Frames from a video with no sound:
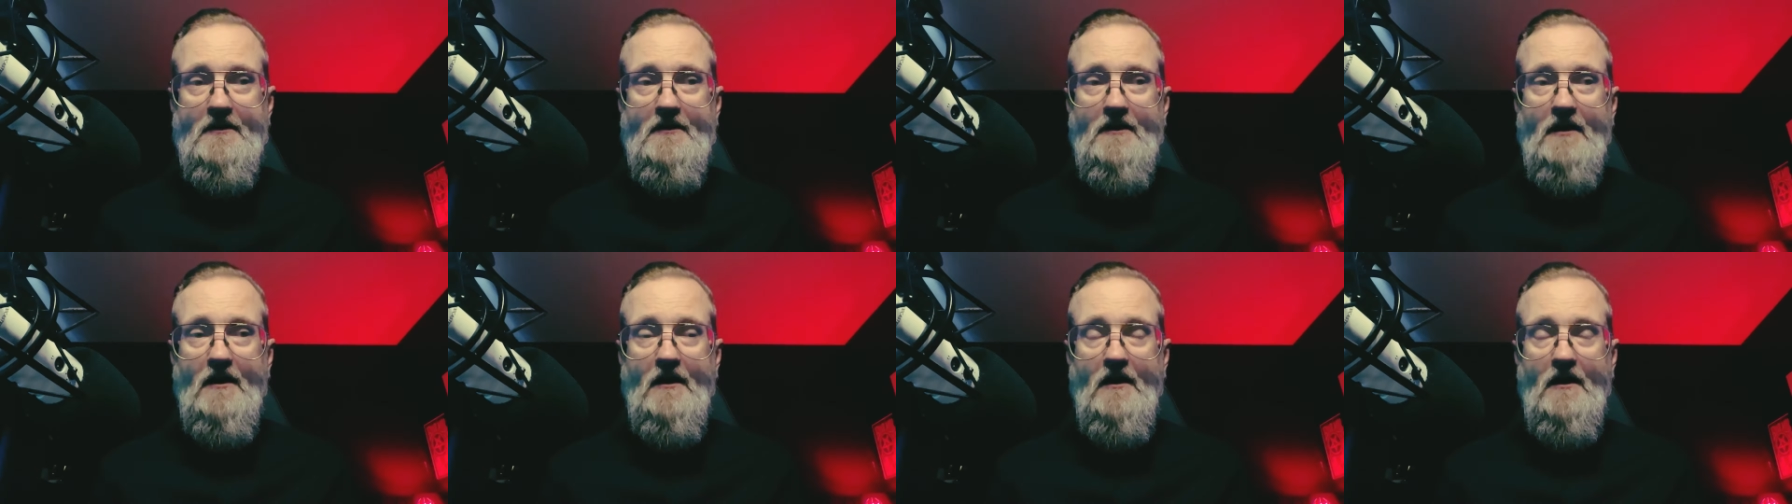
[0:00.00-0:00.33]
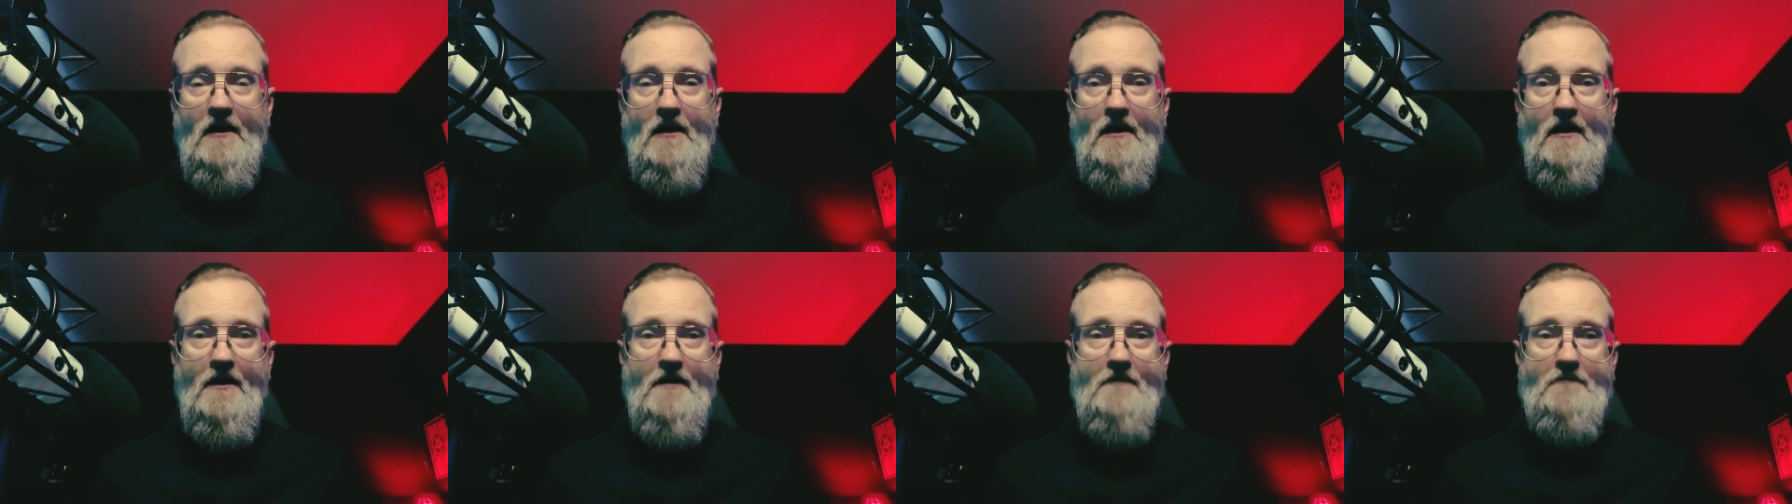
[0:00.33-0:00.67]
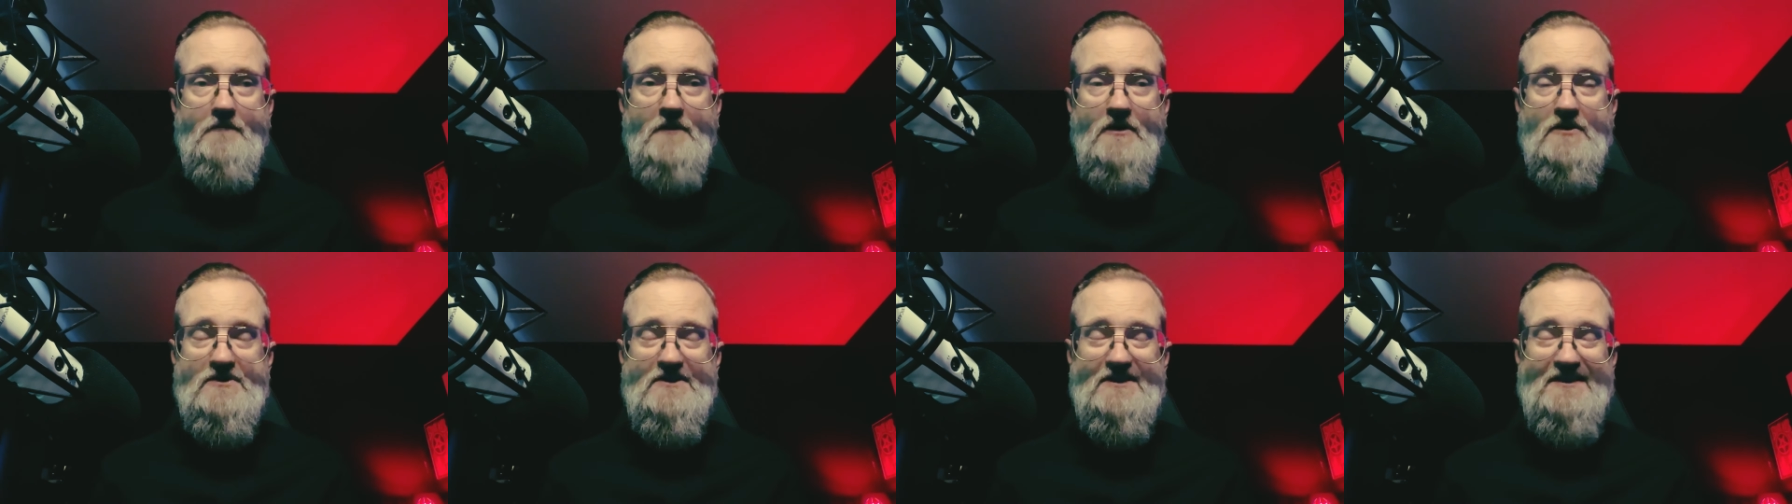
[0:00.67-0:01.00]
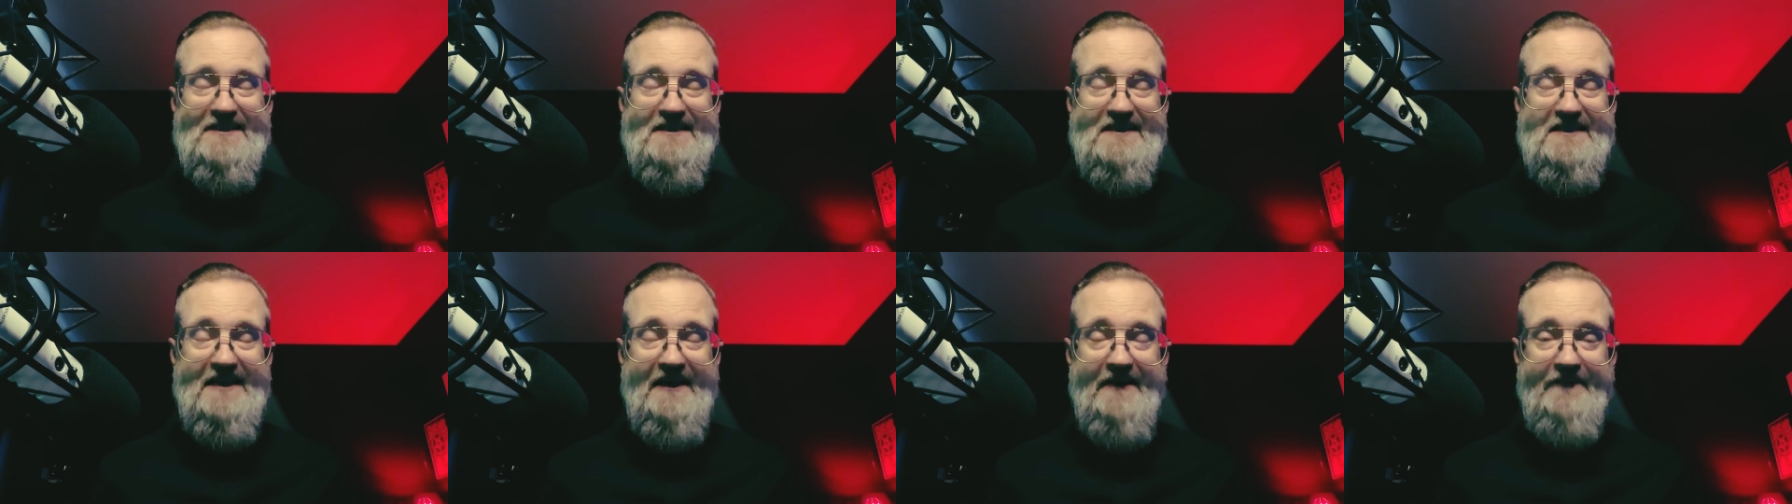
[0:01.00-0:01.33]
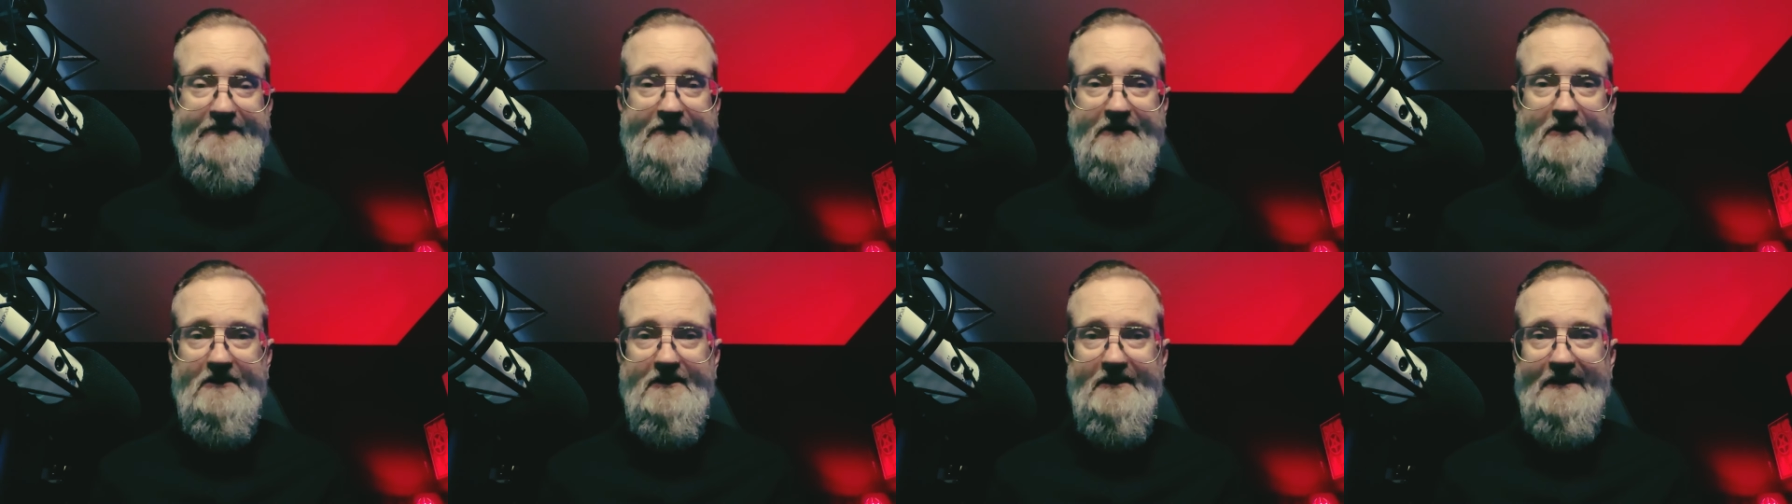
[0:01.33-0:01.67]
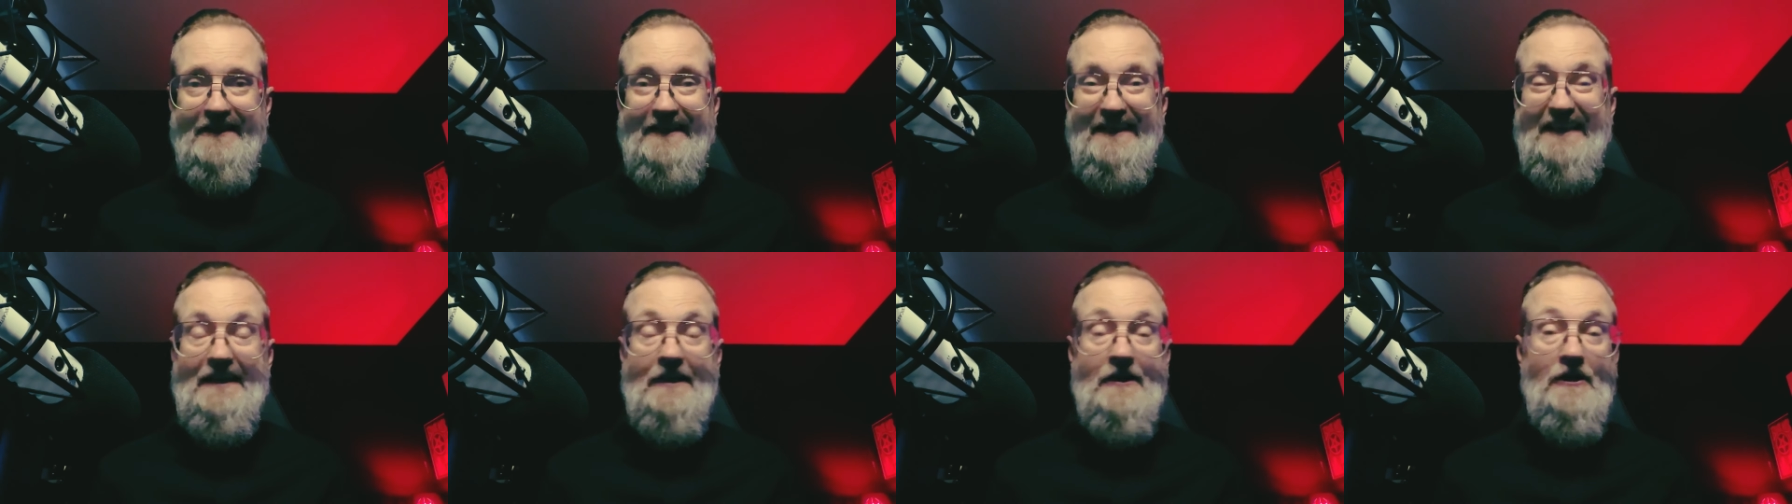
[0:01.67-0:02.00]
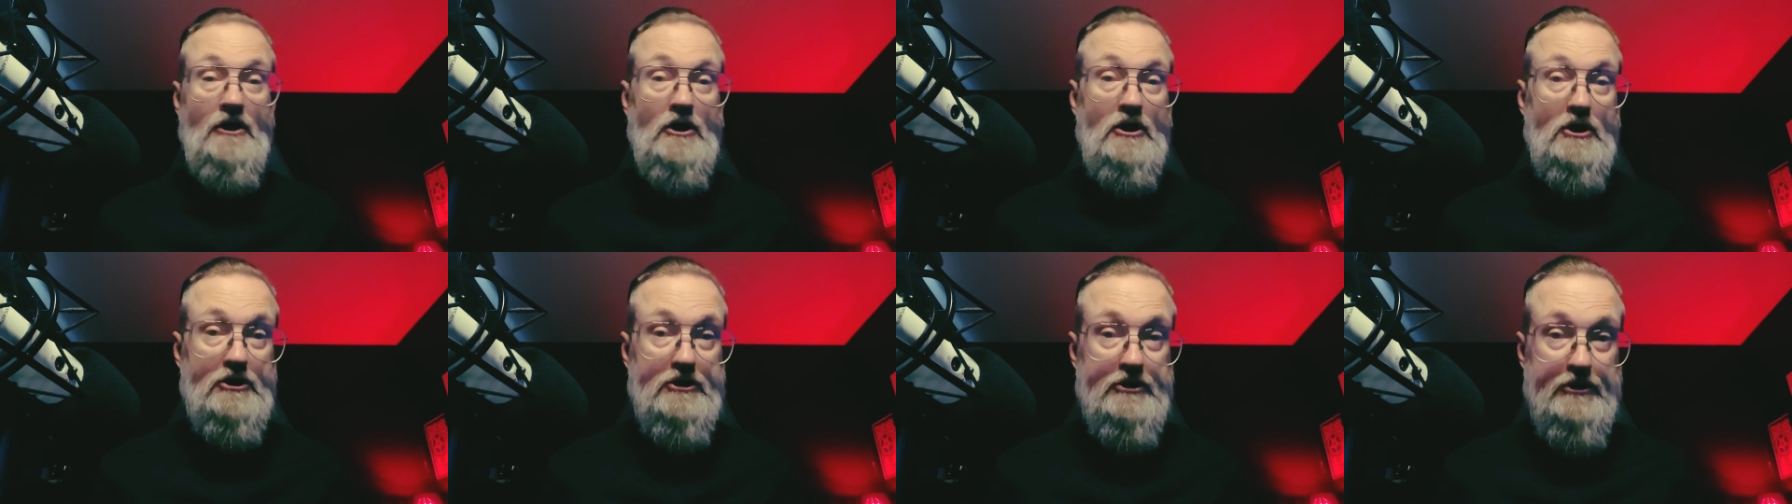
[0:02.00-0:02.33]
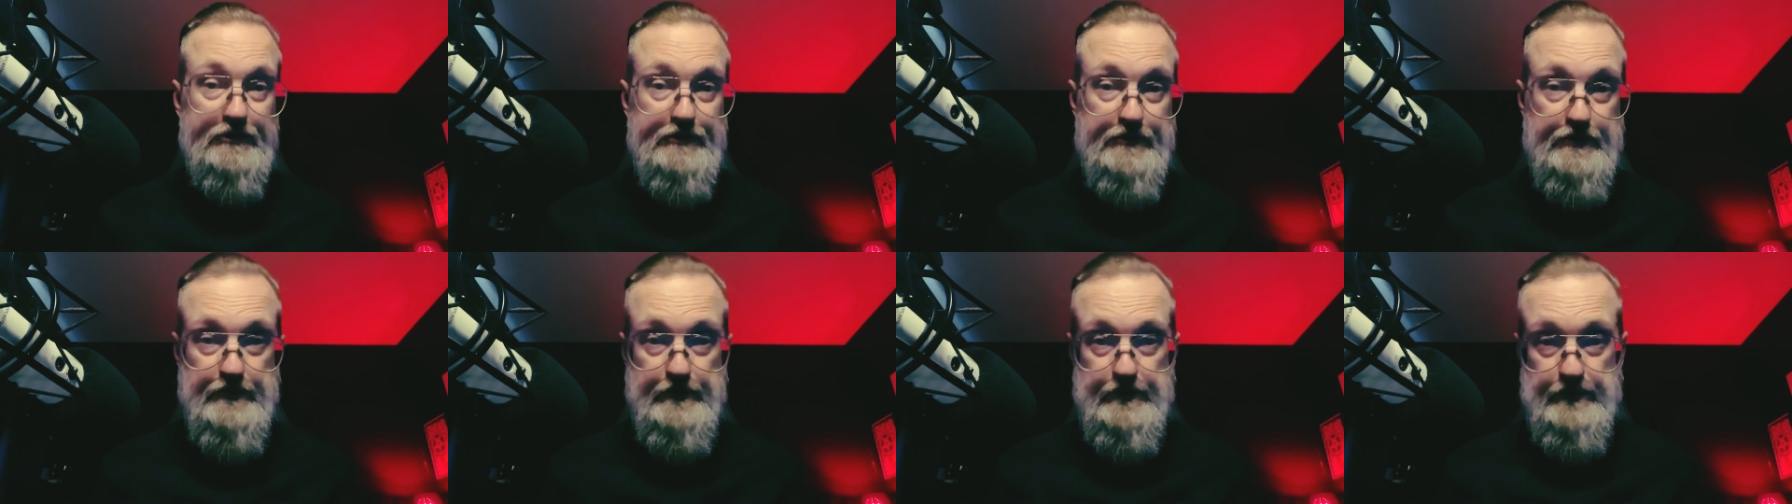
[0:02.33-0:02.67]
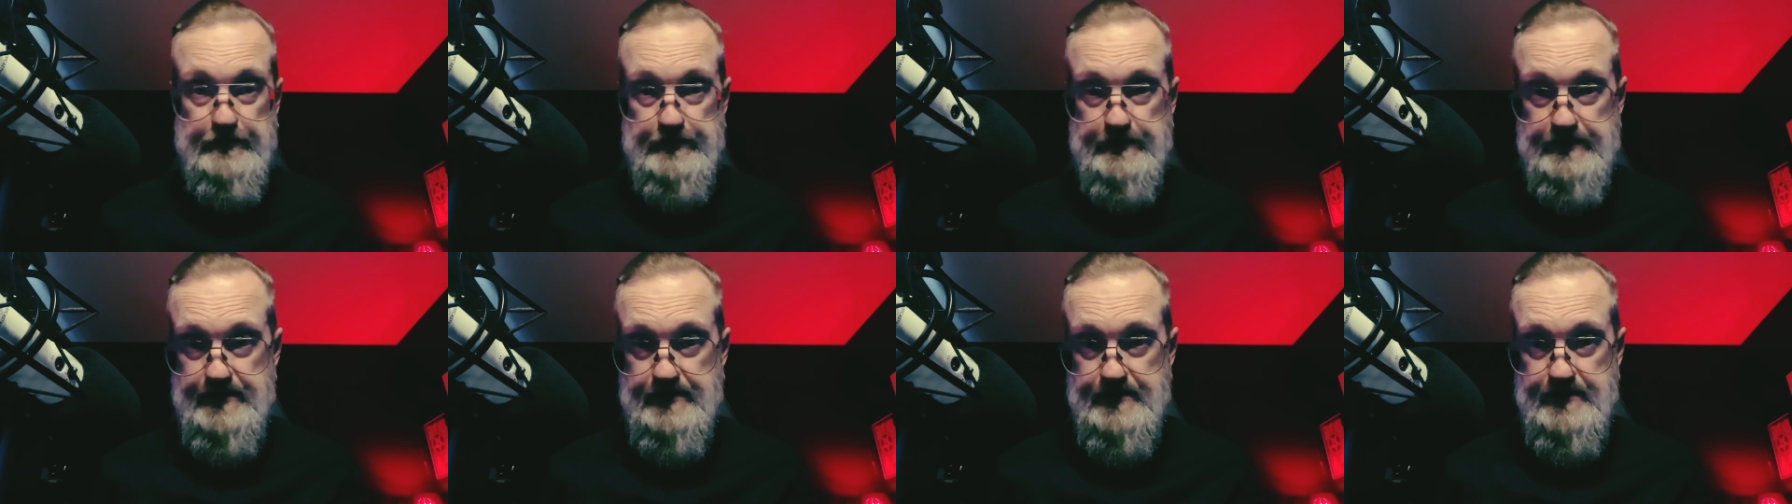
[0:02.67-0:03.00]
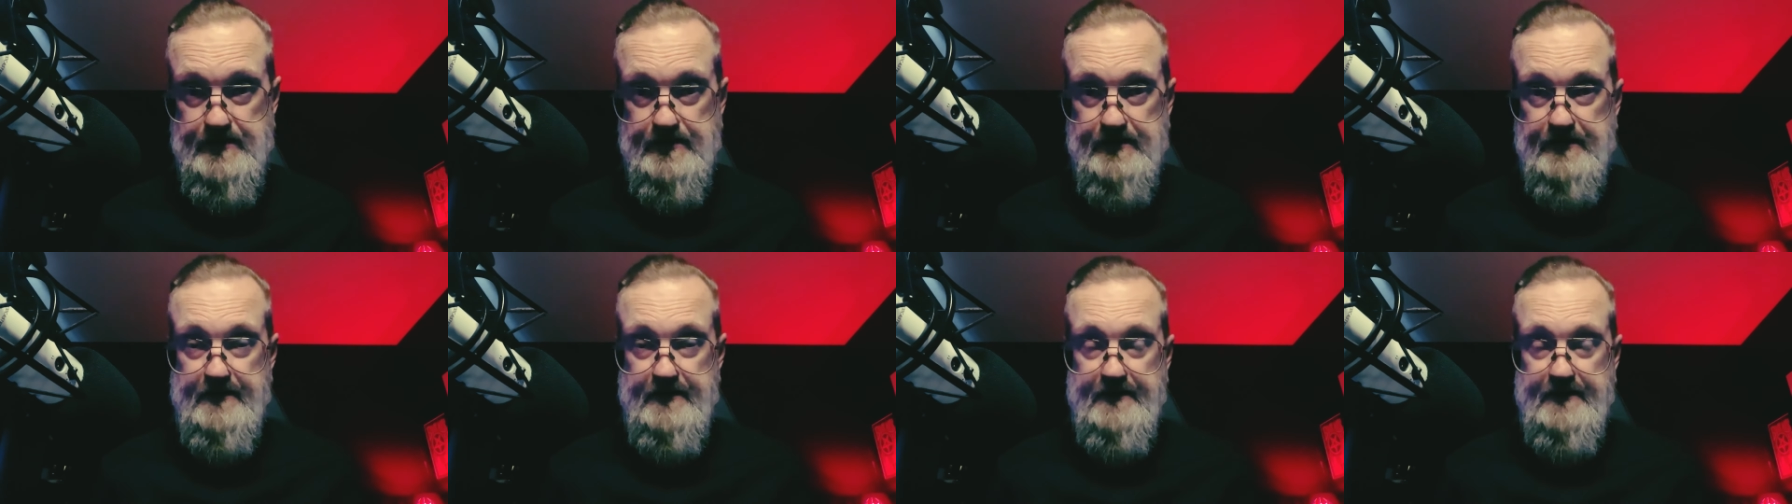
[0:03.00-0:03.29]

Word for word: uh, most definitely includes